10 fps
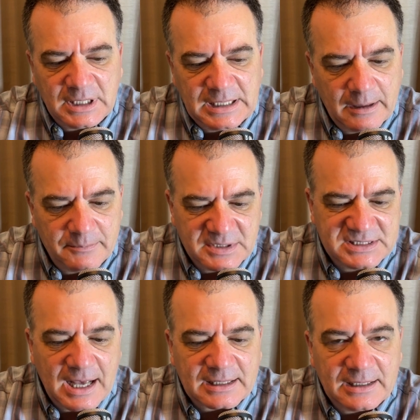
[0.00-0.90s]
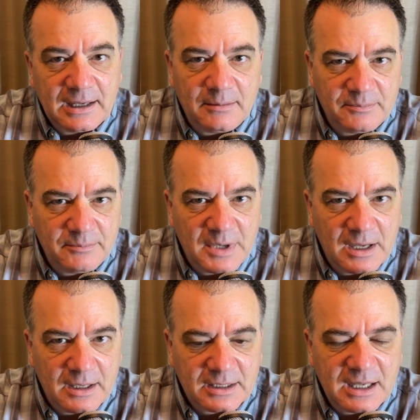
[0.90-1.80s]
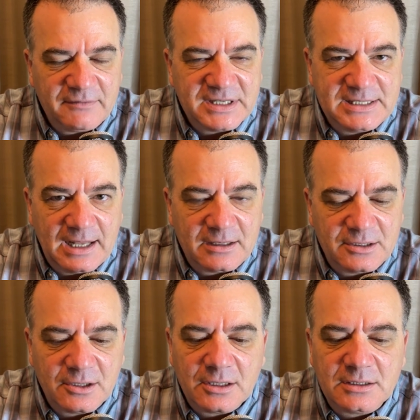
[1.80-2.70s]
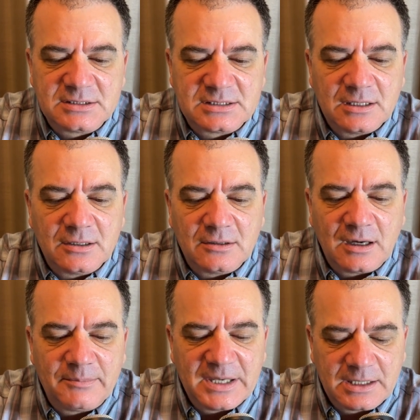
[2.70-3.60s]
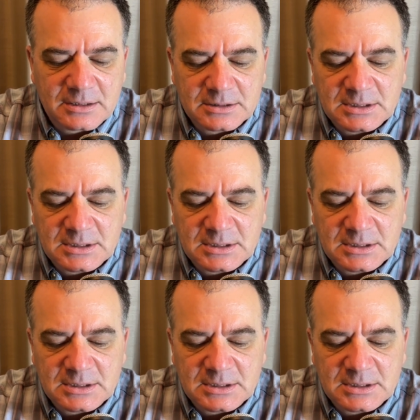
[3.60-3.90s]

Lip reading: Yep, exactly. I'm kind of a data nerd, so I've been